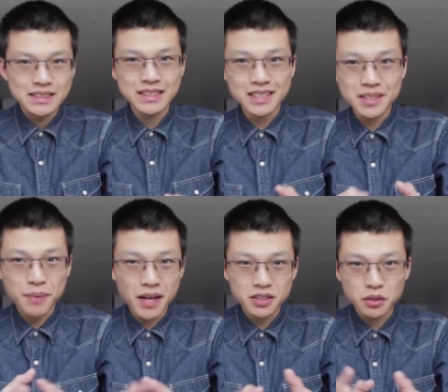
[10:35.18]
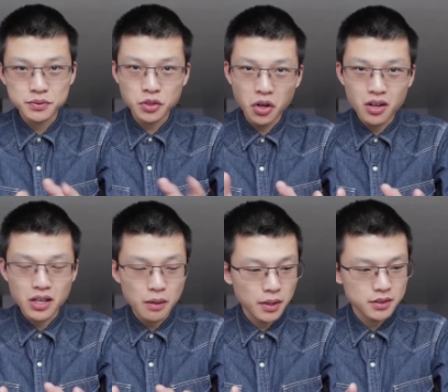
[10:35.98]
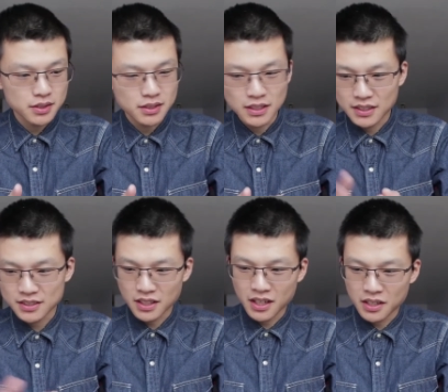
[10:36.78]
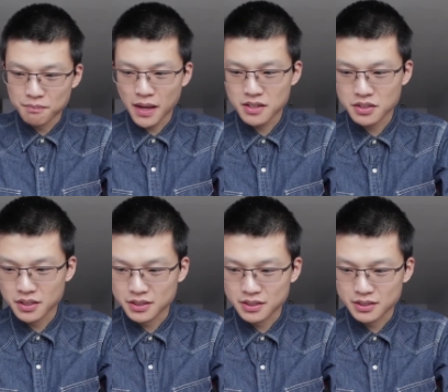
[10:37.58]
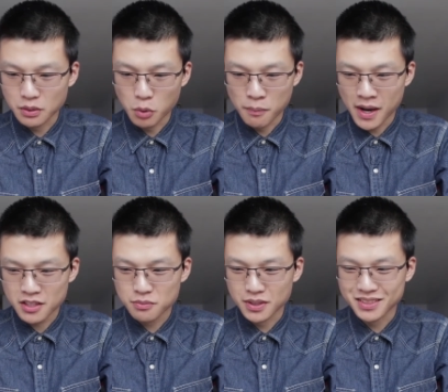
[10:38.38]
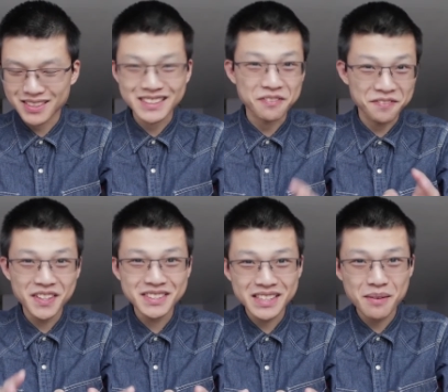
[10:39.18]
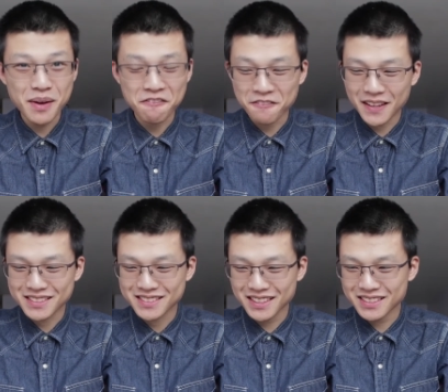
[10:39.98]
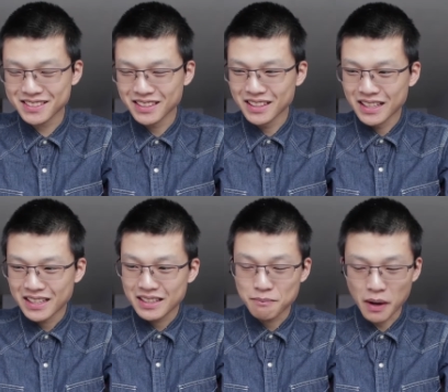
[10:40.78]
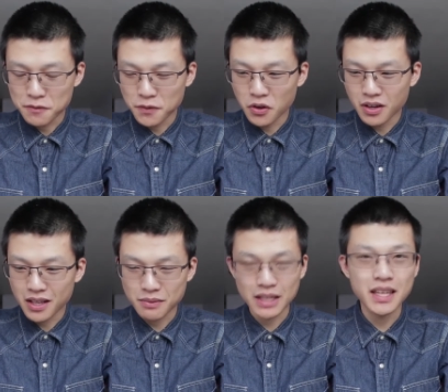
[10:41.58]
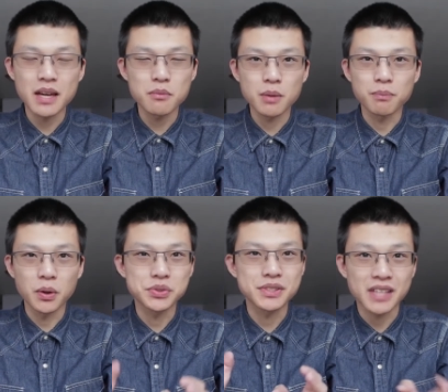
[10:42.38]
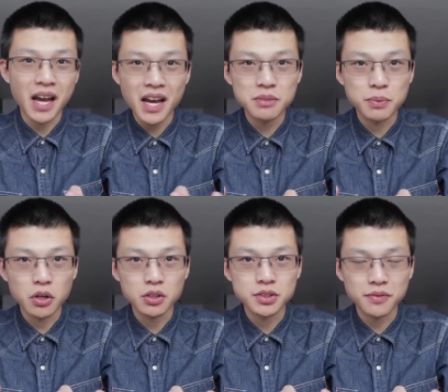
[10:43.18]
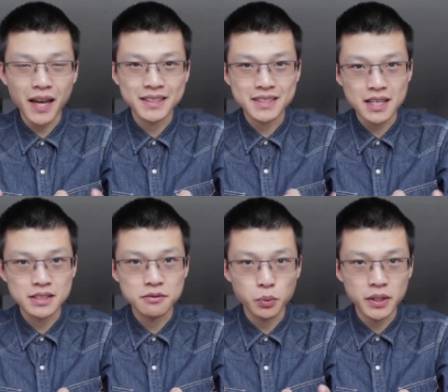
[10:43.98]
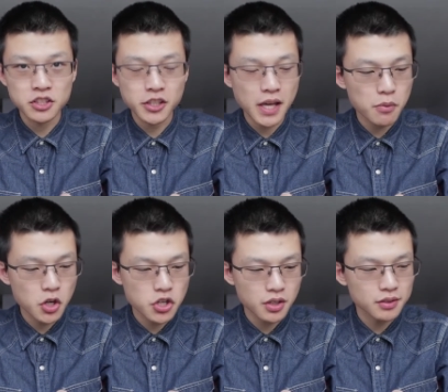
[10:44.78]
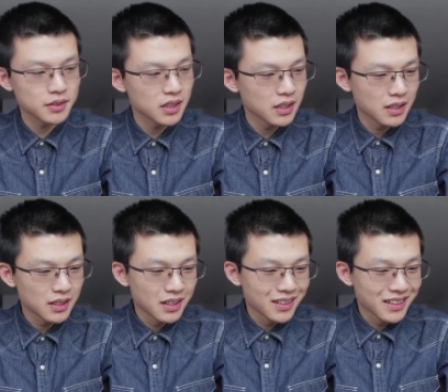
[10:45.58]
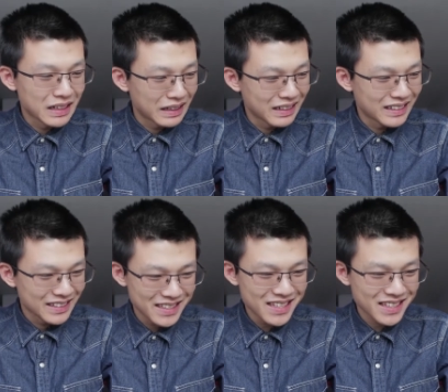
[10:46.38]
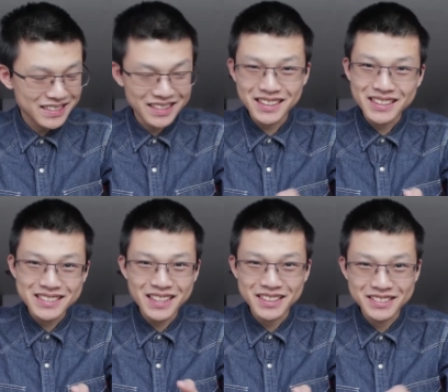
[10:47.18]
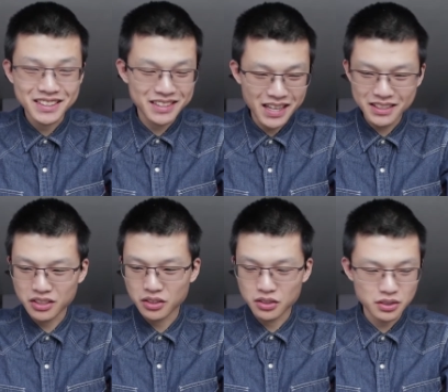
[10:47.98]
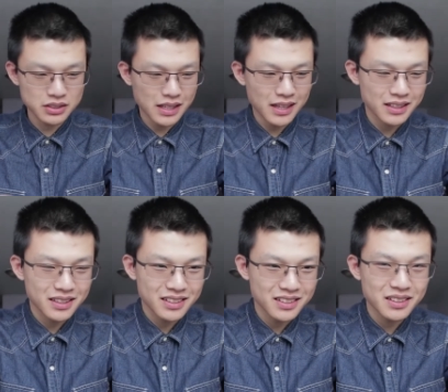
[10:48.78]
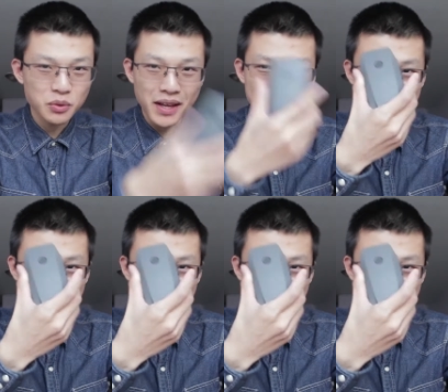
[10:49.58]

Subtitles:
That's a part of talk about the lithium-ion batteries thermal management. It's the first time I face this. My phone and my camera both died because of excessive winter temperature. Yes, as I said in the title, it looks like when I